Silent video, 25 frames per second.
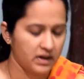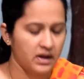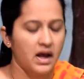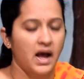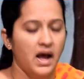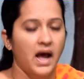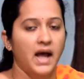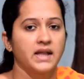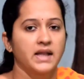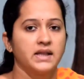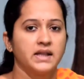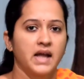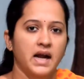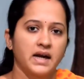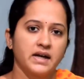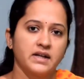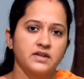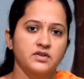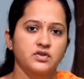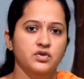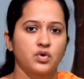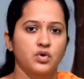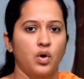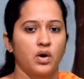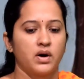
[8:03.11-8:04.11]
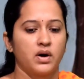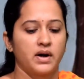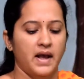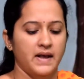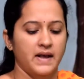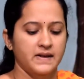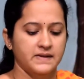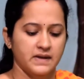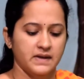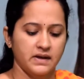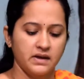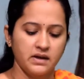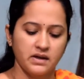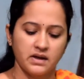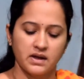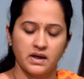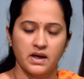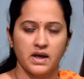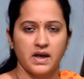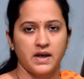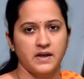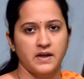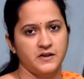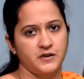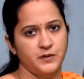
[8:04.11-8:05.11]
and that is called as
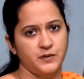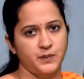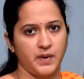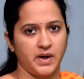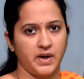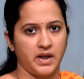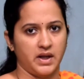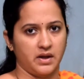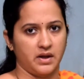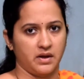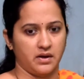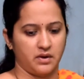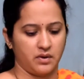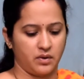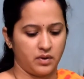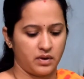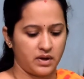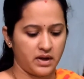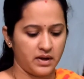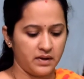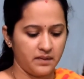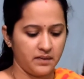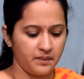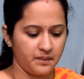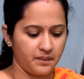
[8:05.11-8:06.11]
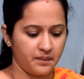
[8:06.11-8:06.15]
a spring. Okay.